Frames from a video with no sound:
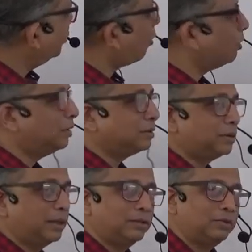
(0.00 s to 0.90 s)
do all these
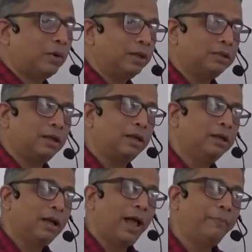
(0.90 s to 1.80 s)
things? What is
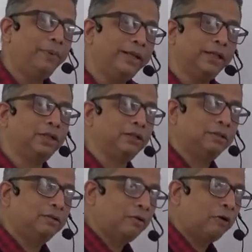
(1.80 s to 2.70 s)
the application
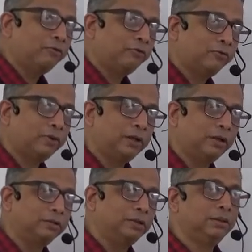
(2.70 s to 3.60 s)

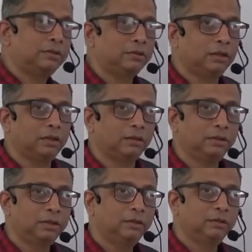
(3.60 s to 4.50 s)
of this
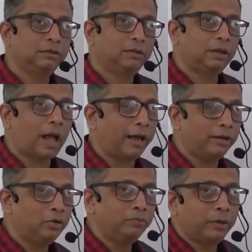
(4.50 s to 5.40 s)

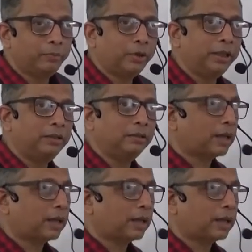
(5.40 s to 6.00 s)
putting these